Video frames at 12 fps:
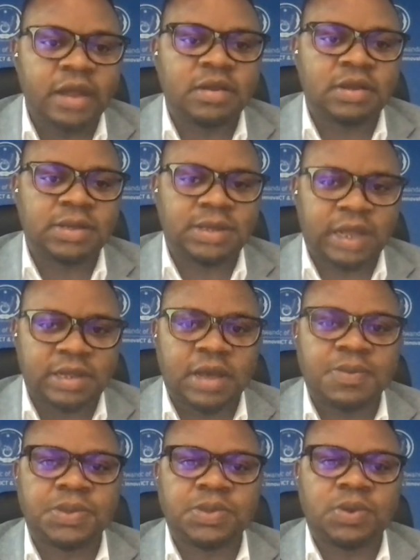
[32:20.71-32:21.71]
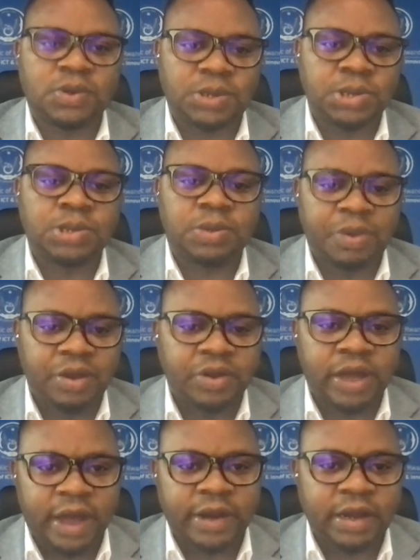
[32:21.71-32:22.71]
then startups also
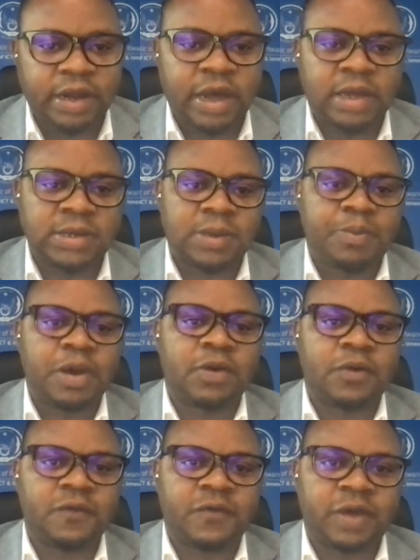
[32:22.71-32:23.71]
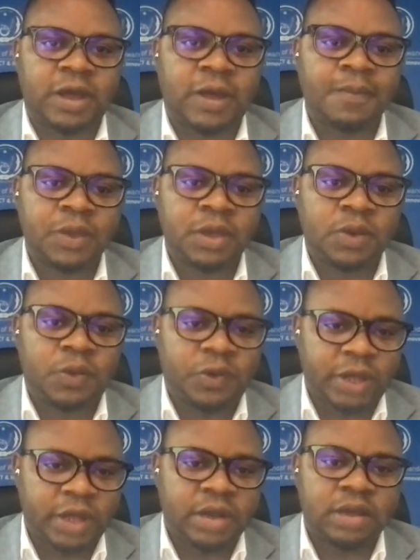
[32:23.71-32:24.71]
should be regarded as a part of
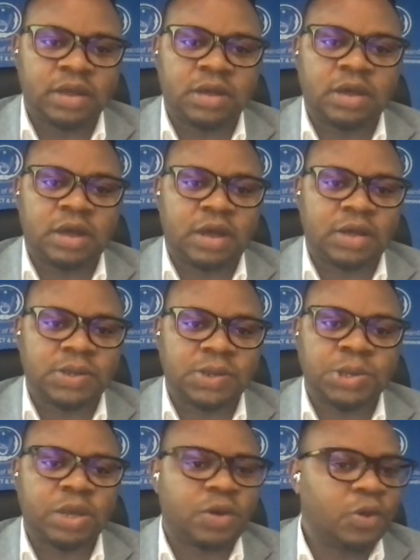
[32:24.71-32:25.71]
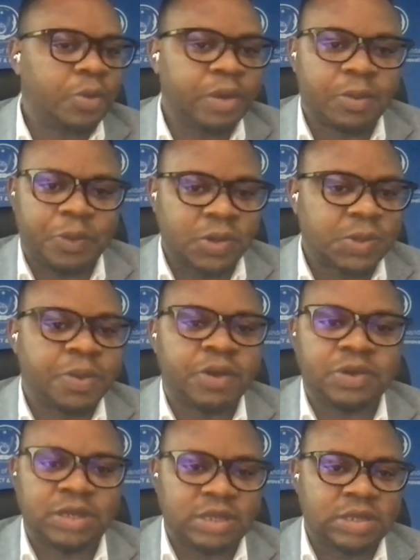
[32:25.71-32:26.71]
creating socioeconomic
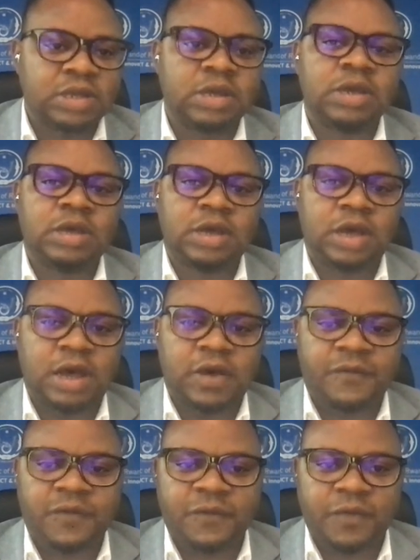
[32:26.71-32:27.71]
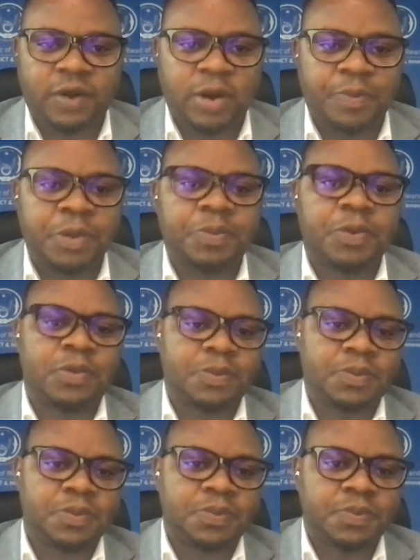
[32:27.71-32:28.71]
prosperity for our
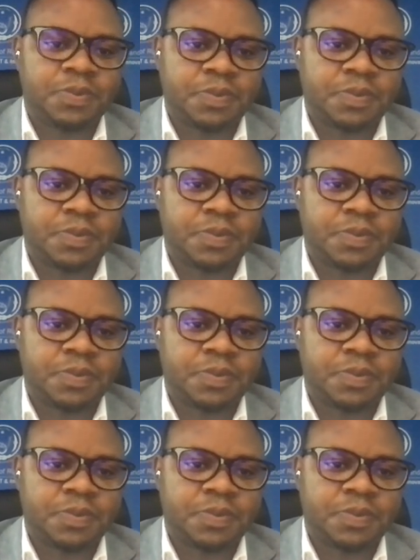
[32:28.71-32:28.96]
people.